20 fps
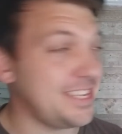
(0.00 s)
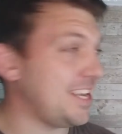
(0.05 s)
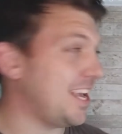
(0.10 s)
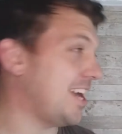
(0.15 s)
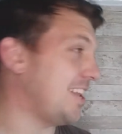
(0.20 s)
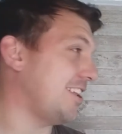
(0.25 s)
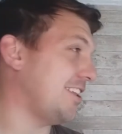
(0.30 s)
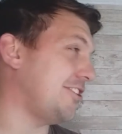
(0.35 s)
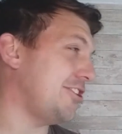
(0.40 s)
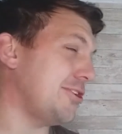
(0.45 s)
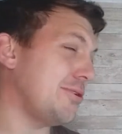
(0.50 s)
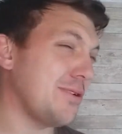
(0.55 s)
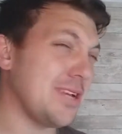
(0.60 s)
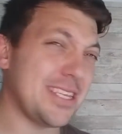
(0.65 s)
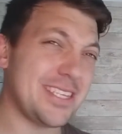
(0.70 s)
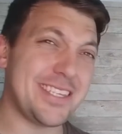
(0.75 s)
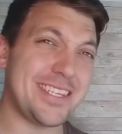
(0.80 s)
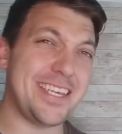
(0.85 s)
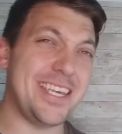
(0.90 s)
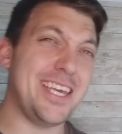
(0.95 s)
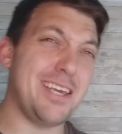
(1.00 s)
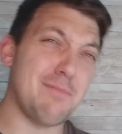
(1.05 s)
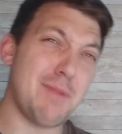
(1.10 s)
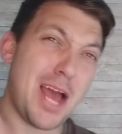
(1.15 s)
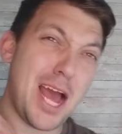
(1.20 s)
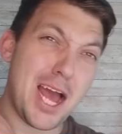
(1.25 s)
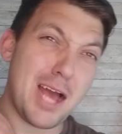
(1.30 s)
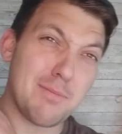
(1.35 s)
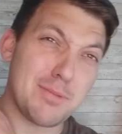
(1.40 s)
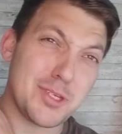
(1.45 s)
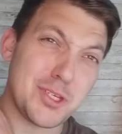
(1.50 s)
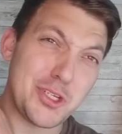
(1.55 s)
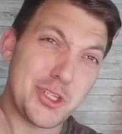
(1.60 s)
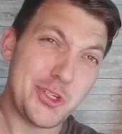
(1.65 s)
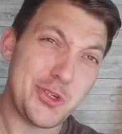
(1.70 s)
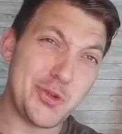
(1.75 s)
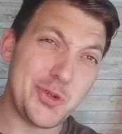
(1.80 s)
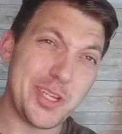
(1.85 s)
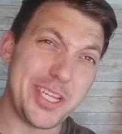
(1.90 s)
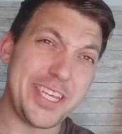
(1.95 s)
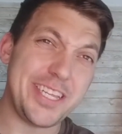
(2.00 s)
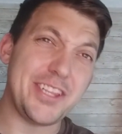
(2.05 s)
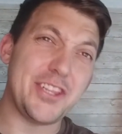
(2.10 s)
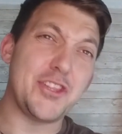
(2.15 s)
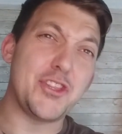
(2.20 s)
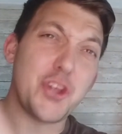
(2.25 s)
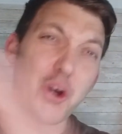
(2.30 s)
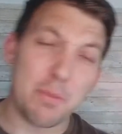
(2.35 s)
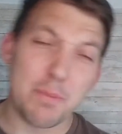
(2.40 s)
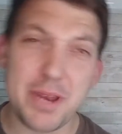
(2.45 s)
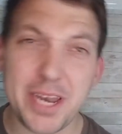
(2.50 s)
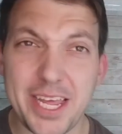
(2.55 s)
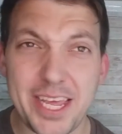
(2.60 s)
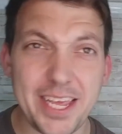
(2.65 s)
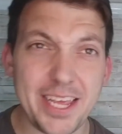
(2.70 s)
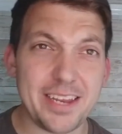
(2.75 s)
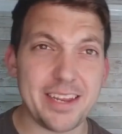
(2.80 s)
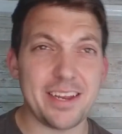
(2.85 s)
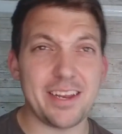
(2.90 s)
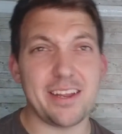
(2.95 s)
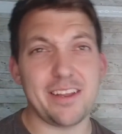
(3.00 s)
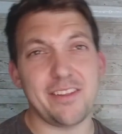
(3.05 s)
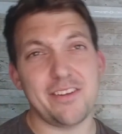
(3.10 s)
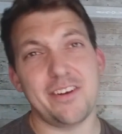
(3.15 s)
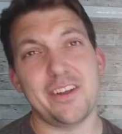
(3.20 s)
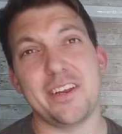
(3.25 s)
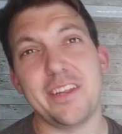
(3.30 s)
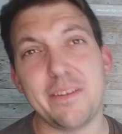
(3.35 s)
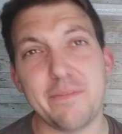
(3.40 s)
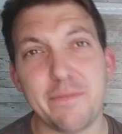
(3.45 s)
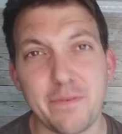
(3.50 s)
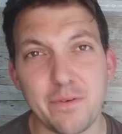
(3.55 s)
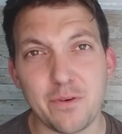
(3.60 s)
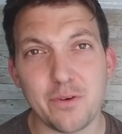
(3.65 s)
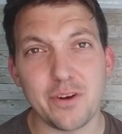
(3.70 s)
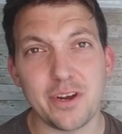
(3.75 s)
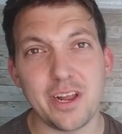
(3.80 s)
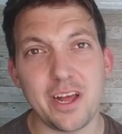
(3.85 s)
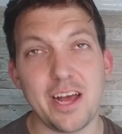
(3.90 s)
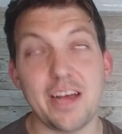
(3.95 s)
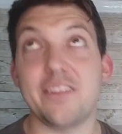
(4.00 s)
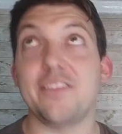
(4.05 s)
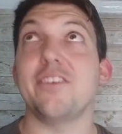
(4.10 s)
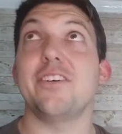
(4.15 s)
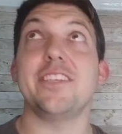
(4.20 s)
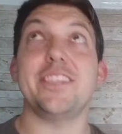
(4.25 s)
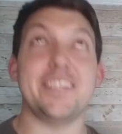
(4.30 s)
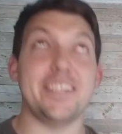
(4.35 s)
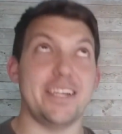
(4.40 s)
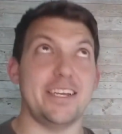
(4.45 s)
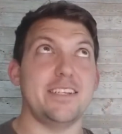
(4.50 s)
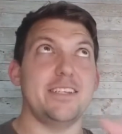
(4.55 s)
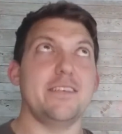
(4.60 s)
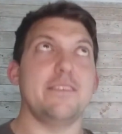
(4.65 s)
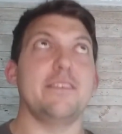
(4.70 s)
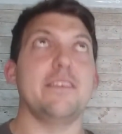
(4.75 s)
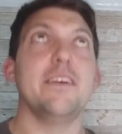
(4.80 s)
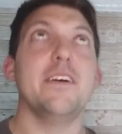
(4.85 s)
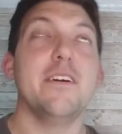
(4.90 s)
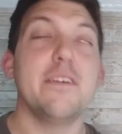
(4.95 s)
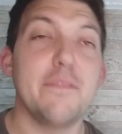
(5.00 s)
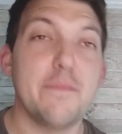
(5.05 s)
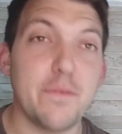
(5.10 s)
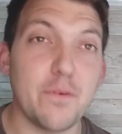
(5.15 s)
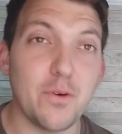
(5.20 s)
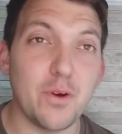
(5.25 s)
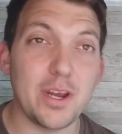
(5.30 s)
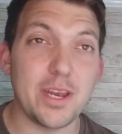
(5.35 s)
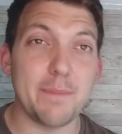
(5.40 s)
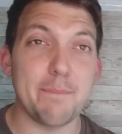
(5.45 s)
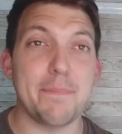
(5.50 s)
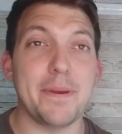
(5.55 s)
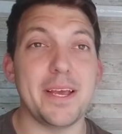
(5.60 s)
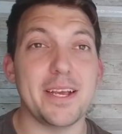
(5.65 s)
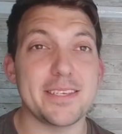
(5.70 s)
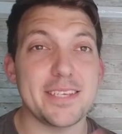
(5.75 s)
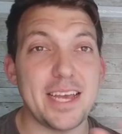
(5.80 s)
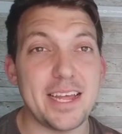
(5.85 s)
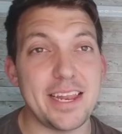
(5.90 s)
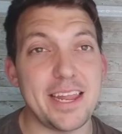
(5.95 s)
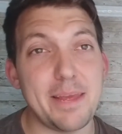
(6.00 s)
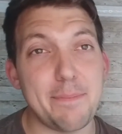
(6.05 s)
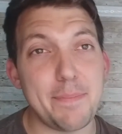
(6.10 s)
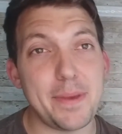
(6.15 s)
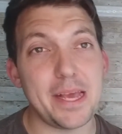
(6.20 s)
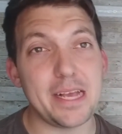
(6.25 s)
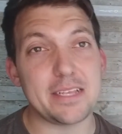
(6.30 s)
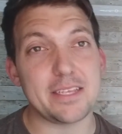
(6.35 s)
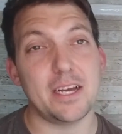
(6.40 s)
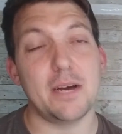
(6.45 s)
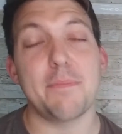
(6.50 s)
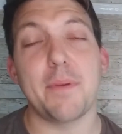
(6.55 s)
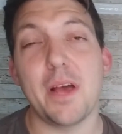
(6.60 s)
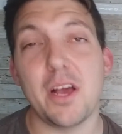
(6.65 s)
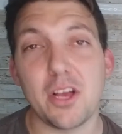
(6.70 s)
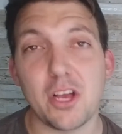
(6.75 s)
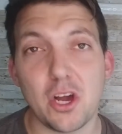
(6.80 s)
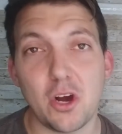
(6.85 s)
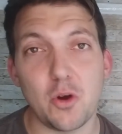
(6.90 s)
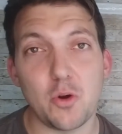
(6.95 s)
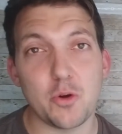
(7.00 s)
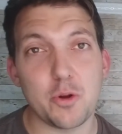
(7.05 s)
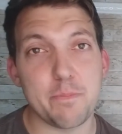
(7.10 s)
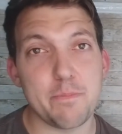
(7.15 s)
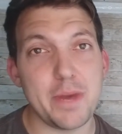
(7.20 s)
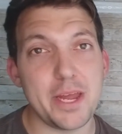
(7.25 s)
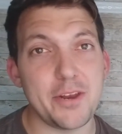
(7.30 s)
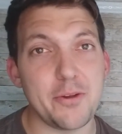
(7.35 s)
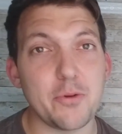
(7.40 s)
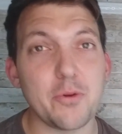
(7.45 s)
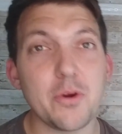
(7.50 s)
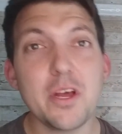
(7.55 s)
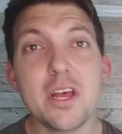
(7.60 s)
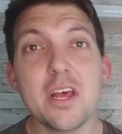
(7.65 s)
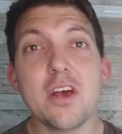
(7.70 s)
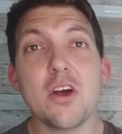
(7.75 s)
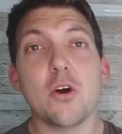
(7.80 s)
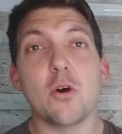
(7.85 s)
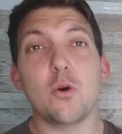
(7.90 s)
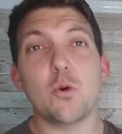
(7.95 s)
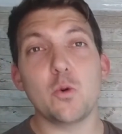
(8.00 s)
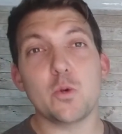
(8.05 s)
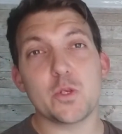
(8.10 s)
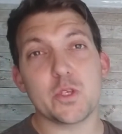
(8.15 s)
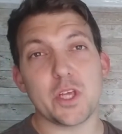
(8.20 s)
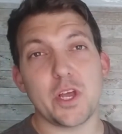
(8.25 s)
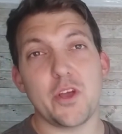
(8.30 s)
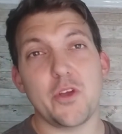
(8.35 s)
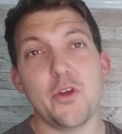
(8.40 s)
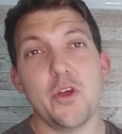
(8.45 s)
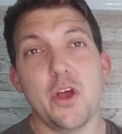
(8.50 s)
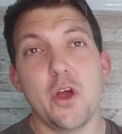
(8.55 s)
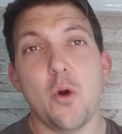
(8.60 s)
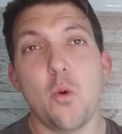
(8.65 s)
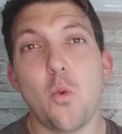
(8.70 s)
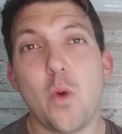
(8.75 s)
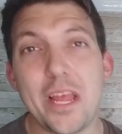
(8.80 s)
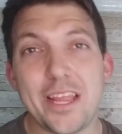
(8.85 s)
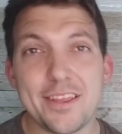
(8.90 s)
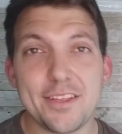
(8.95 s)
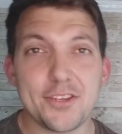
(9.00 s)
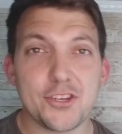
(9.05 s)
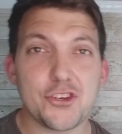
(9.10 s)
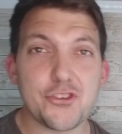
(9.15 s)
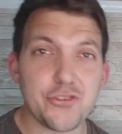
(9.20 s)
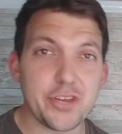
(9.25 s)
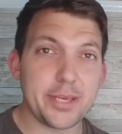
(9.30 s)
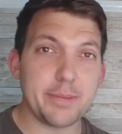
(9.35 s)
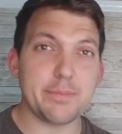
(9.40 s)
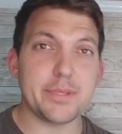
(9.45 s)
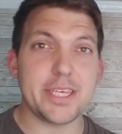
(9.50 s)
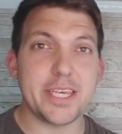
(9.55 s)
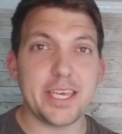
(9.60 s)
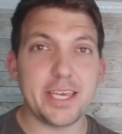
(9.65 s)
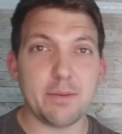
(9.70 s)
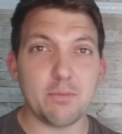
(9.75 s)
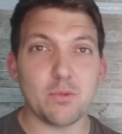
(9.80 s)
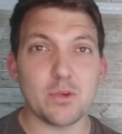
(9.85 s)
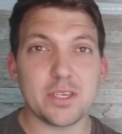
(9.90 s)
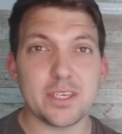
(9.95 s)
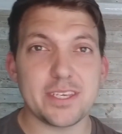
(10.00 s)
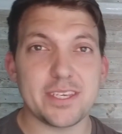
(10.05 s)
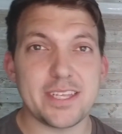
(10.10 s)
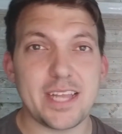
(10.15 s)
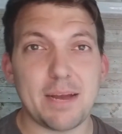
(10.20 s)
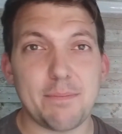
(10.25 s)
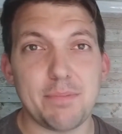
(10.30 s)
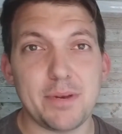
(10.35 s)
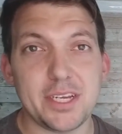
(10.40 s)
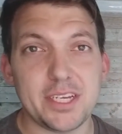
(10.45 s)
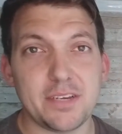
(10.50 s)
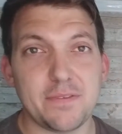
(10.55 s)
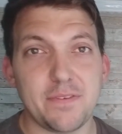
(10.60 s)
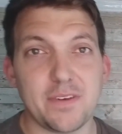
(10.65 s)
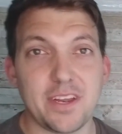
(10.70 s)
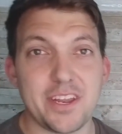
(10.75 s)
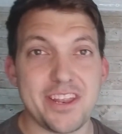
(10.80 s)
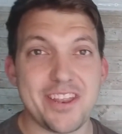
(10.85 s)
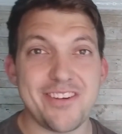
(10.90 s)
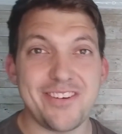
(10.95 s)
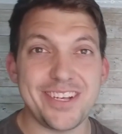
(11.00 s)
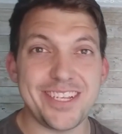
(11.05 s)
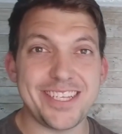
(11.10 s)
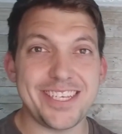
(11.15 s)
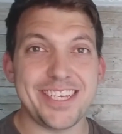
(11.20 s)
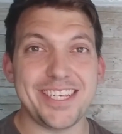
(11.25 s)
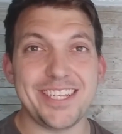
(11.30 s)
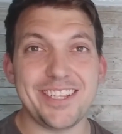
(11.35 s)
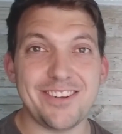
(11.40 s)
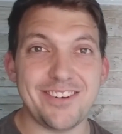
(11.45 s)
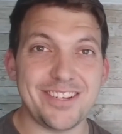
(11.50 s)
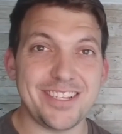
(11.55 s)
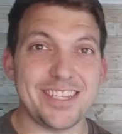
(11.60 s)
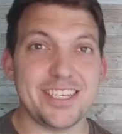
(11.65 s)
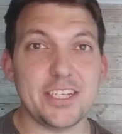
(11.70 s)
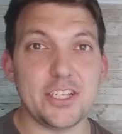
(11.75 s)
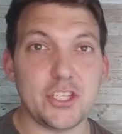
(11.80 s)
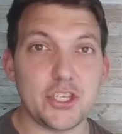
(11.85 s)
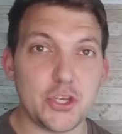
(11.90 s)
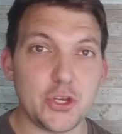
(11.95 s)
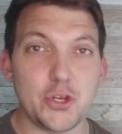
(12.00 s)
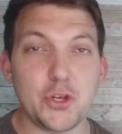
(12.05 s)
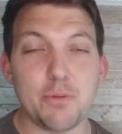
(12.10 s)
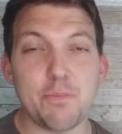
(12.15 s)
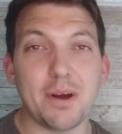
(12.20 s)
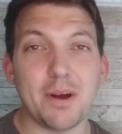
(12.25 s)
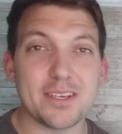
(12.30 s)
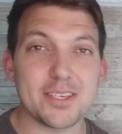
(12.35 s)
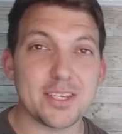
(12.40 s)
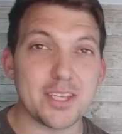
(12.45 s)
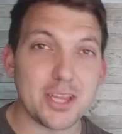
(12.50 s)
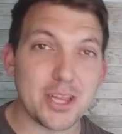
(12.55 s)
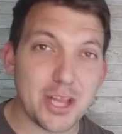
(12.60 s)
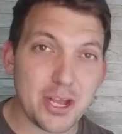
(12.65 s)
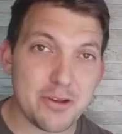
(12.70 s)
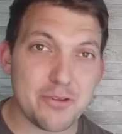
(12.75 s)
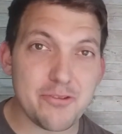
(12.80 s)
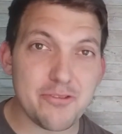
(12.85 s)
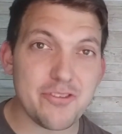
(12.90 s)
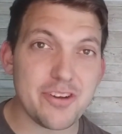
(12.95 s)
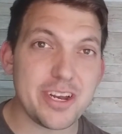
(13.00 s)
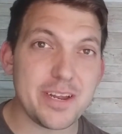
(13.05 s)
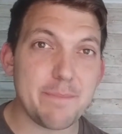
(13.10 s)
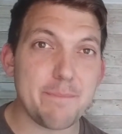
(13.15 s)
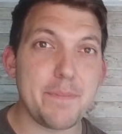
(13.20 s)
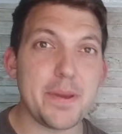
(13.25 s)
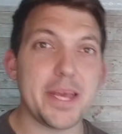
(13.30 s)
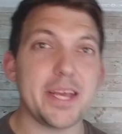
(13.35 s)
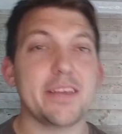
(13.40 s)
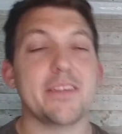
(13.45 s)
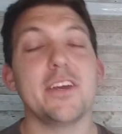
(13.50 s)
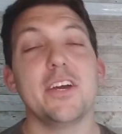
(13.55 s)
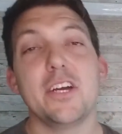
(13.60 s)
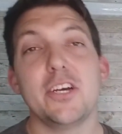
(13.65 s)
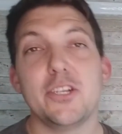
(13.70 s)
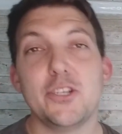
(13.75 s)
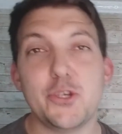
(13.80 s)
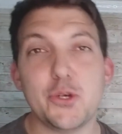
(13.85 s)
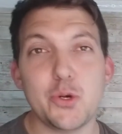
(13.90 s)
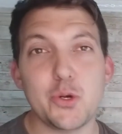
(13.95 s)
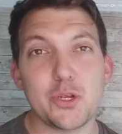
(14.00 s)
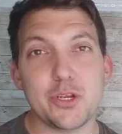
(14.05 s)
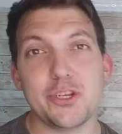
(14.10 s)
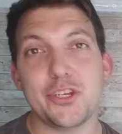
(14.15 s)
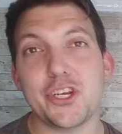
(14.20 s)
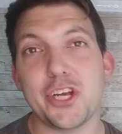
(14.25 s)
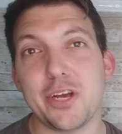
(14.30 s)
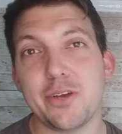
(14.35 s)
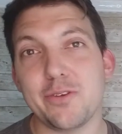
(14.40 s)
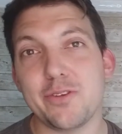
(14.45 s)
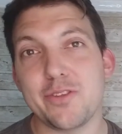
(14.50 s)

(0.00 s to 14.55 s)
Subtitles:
and the US team absolutely dominated at the 1984 Olympics, and they picked up a gold medal. Also, when the Dream Team was established for the 1992 Barcelona Olympics, Jordan chose